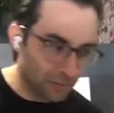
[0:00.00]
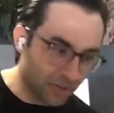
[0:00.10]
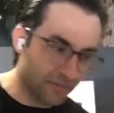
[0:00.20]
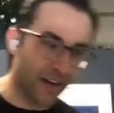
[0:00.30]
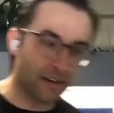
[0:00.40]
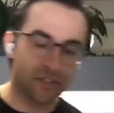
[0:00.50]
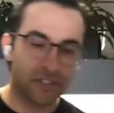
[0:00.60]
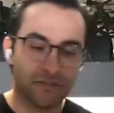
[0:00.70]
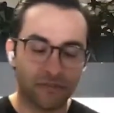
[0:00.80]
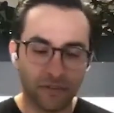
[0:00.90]
a big fan of
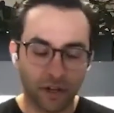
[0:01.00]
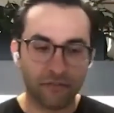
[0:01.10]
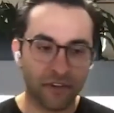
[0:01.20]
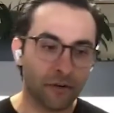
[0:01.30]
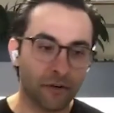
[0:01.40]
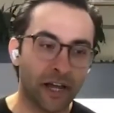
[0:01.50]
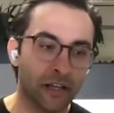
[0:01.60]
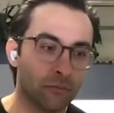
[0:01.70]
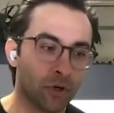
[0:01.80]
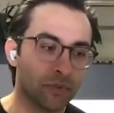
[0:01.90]
just like figuring out
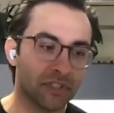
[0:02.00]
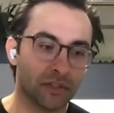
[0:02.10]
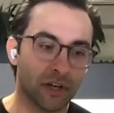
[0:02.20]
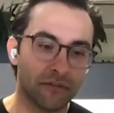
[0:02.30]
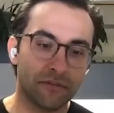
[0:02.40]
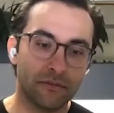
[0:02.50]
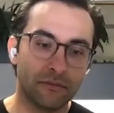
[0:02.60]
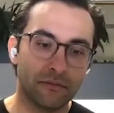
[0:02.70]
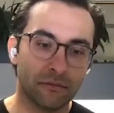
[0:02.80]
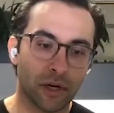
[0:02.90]
your purpose in life.
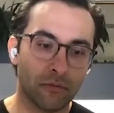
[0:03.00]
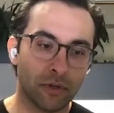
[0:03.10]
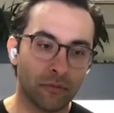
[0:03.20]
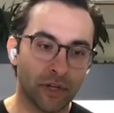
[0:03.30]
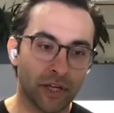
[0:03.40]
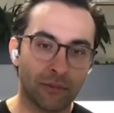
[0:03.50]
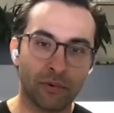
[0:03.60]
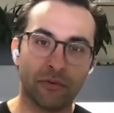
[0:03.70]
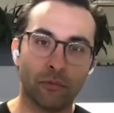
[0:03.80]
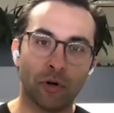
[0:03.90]
Right, we get up
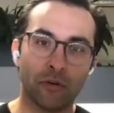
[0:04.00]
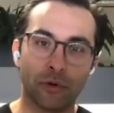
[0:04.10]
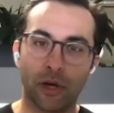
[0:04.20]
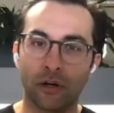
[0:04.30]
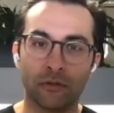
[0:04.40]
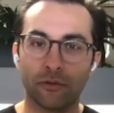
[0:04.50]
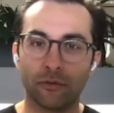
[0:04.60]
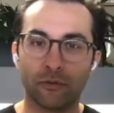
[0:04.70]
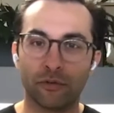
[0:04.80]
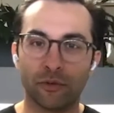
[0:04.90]
every morning, we go and
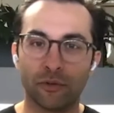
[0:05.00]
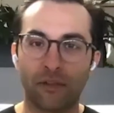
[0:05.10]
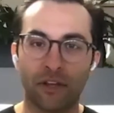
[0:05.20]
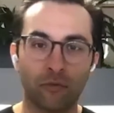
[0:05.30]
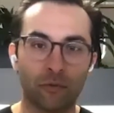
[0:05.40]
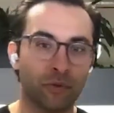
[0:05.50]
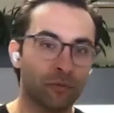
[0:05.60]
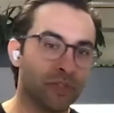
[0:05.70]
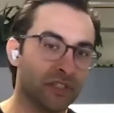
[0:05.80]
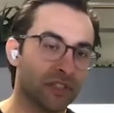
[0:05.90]
do our thing, we
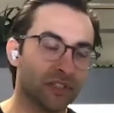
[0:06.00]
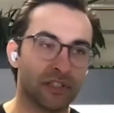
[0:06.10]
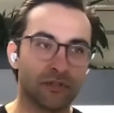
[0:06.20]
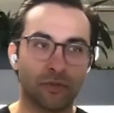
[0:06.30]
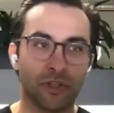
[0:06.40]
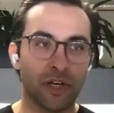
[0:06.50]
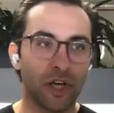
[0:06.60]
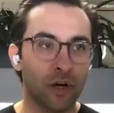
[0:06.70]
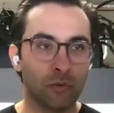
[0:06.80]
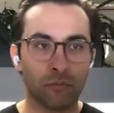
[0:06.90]
build businesses, we
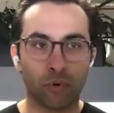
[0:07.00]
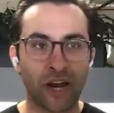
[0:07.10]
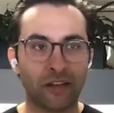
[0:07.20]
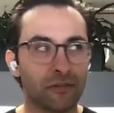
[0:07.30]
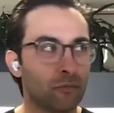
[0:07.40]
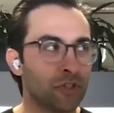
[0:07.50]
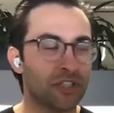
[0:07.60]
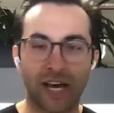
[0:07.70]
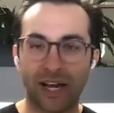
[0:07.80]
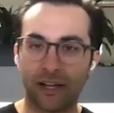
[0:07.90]
break them, we
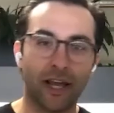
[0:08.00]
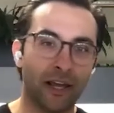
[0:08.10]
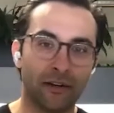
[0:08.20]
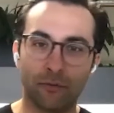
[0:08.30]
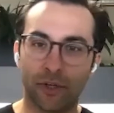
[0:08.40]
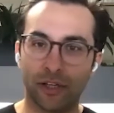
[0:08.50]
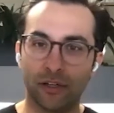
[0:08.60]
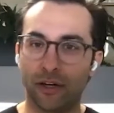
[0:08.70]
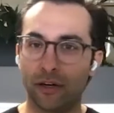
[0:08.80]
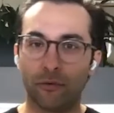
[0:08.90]
start again, we
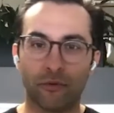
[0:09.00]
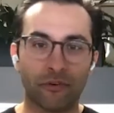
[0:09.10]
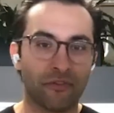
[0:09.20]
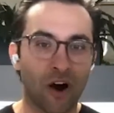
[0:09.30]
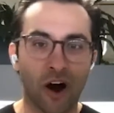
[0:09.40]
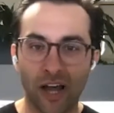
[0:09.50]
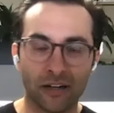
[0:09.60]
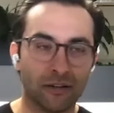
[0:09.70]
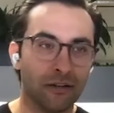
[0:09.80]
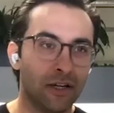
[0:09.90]

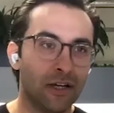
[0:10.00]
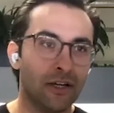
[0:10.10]
refine. And